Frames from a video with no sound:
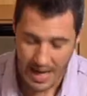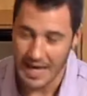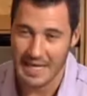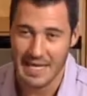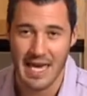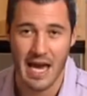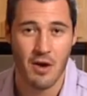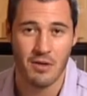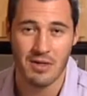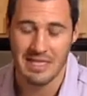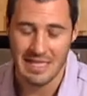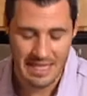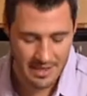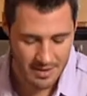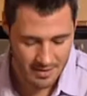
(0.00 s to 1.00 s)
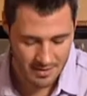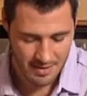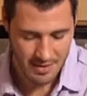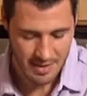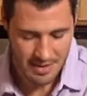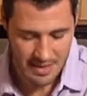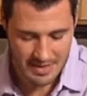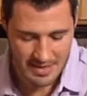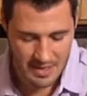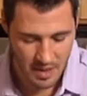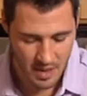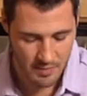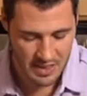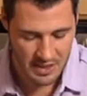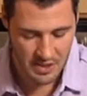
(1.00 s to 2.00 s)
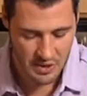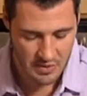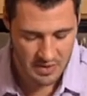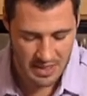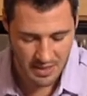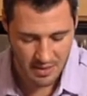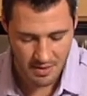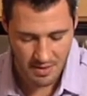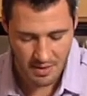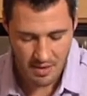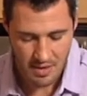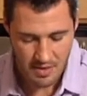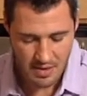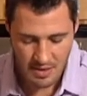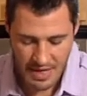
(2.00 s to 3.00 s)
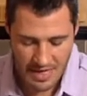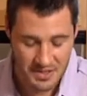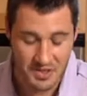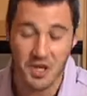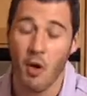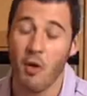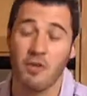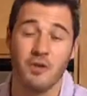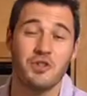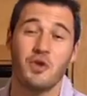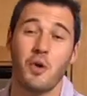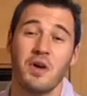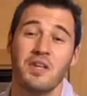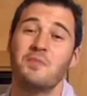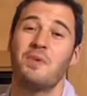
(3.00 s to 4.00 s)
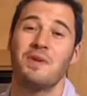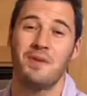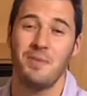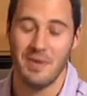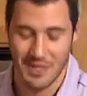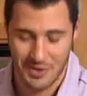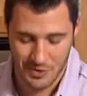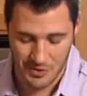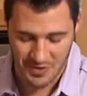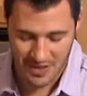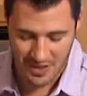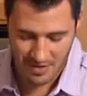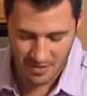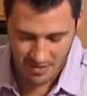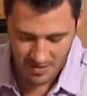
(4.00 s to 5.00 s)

I guarantee it's gonna be juicy. There has no other choice but to be juicy.